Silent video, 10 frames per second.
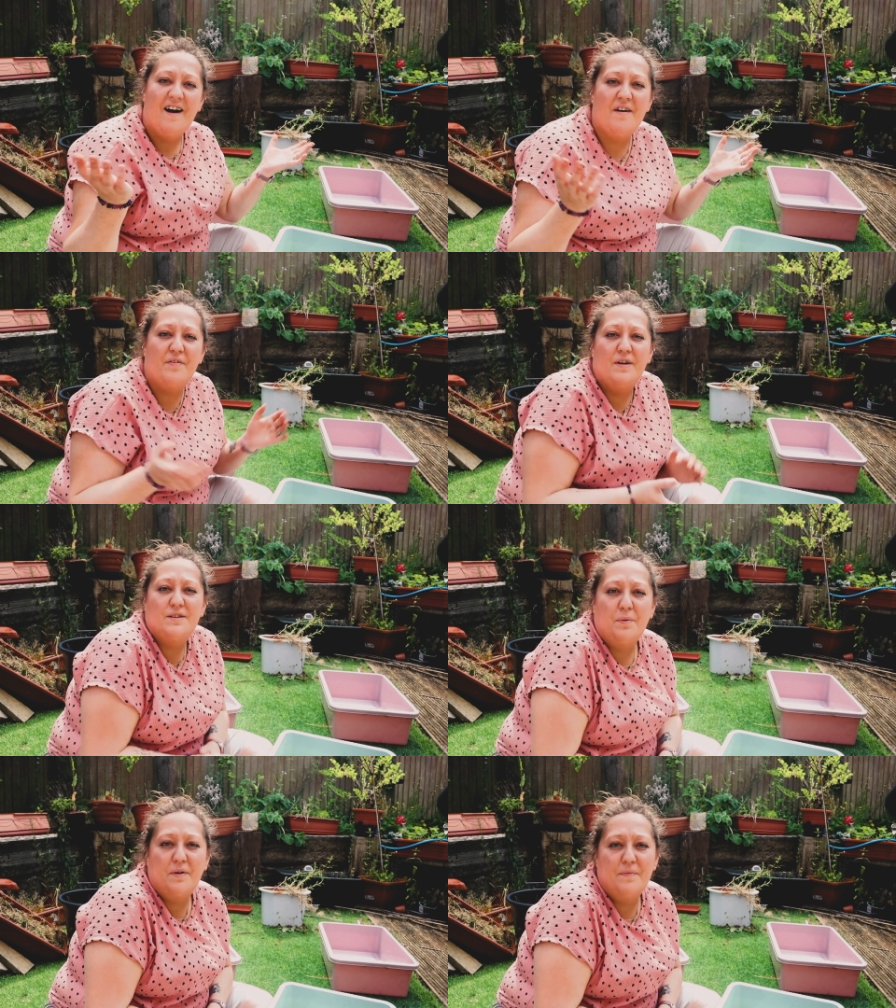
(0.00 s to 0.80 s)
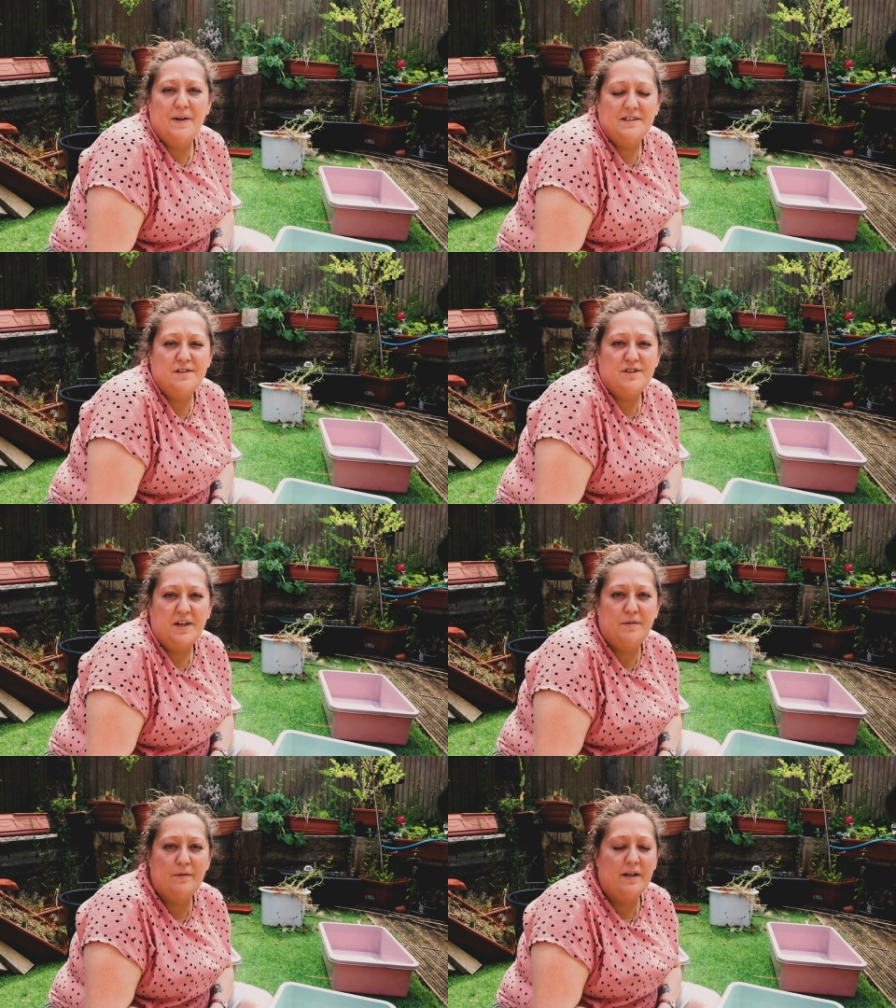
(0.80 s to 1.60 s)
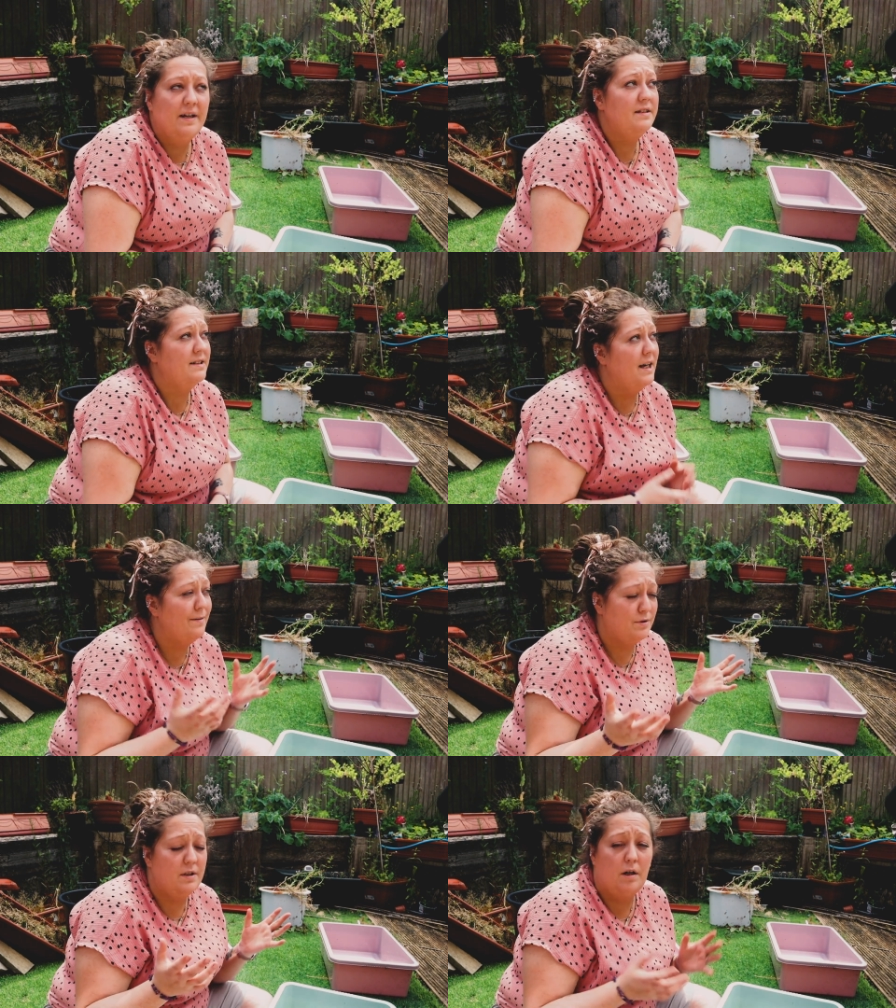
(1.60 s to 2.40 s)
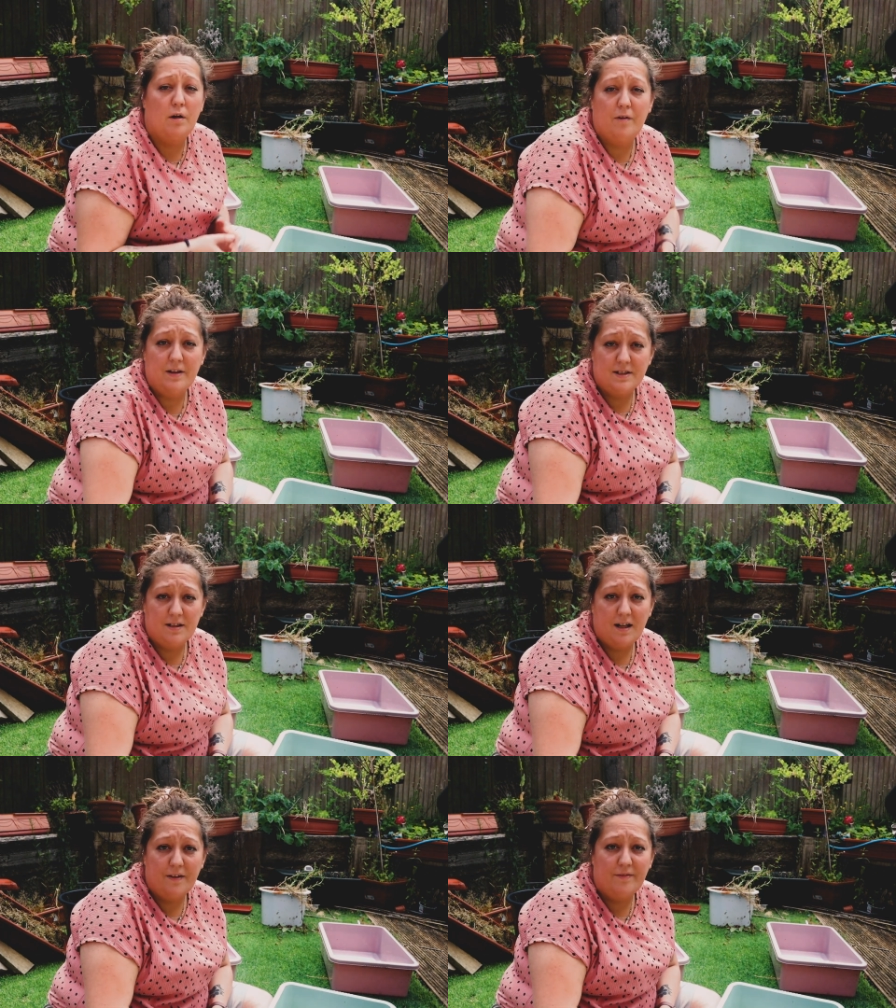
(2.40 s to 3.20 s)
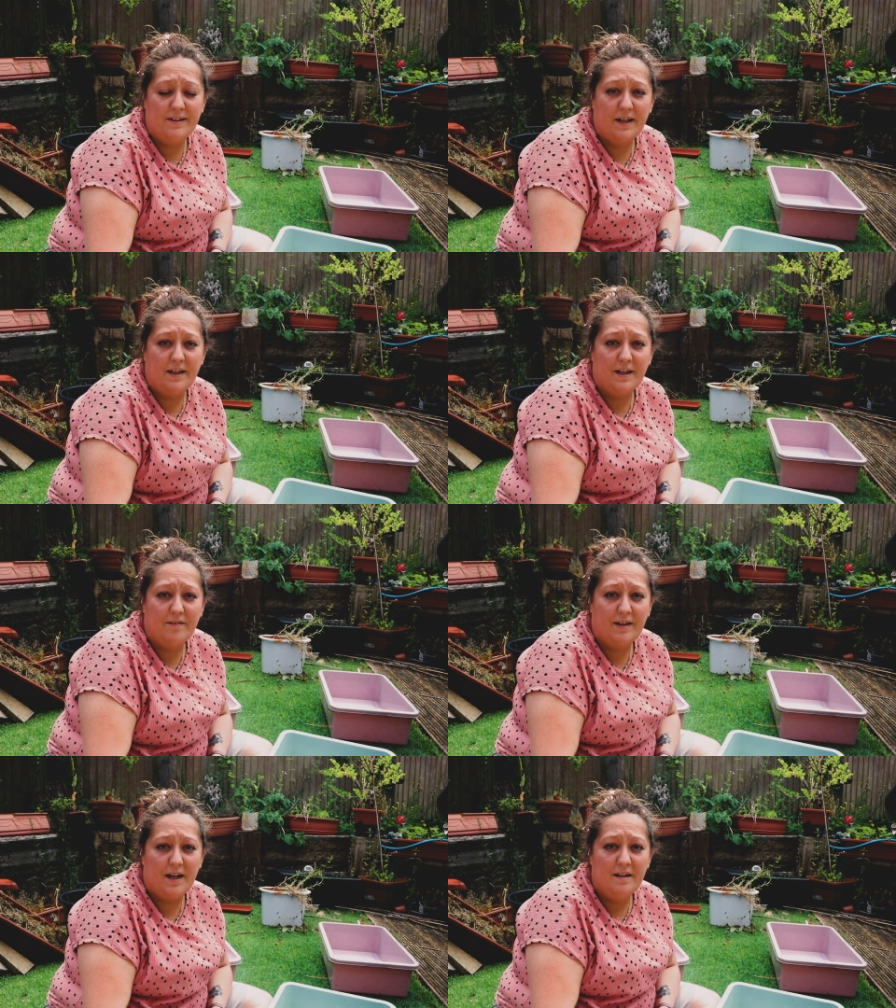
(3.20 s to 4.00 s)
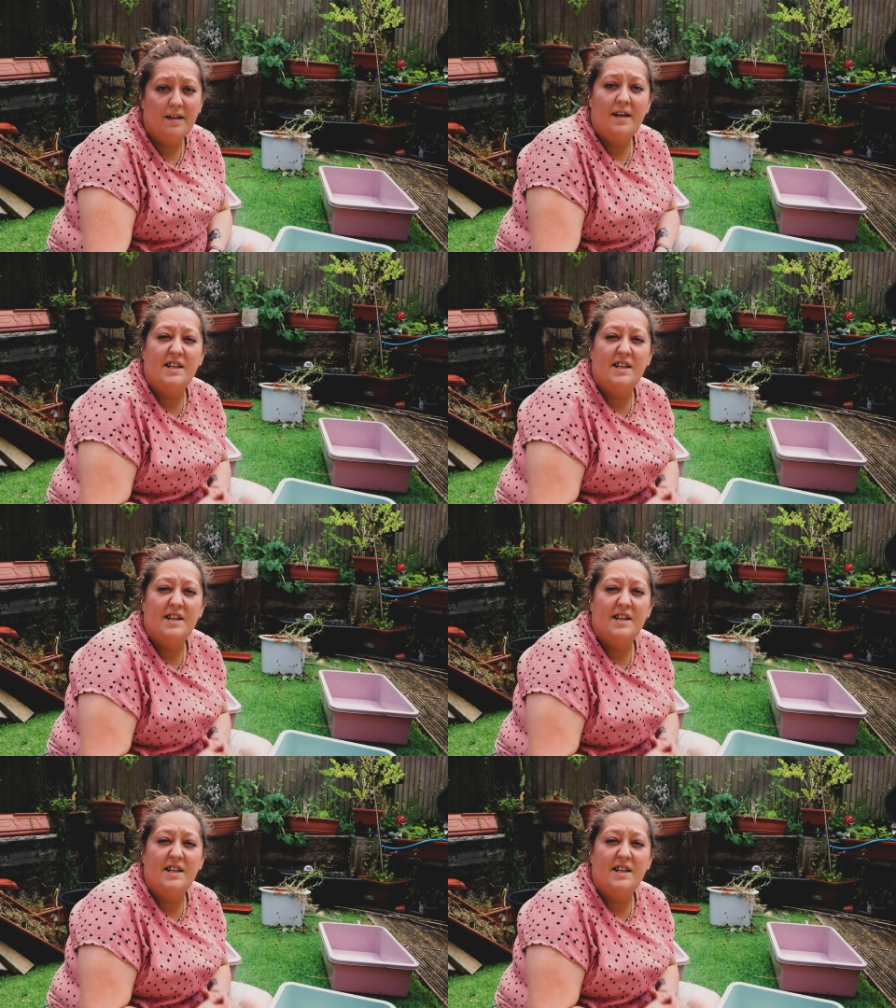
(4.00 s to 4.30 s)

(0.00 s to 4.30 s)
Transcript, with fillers: Hi folks, welcome back to the channel. It is an absolutely glorious, lovely day here again.